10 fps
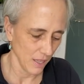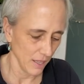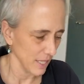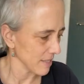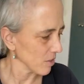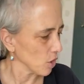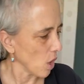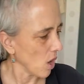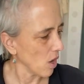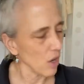This
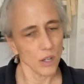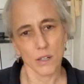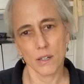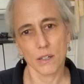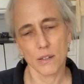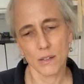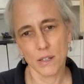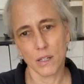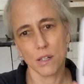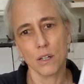long
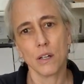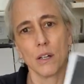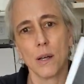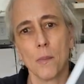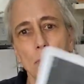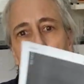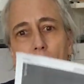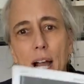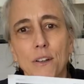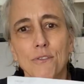
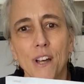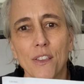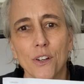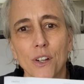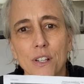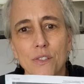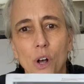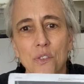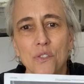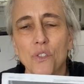black feather is
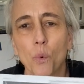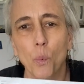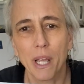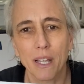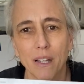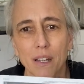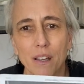also the wing,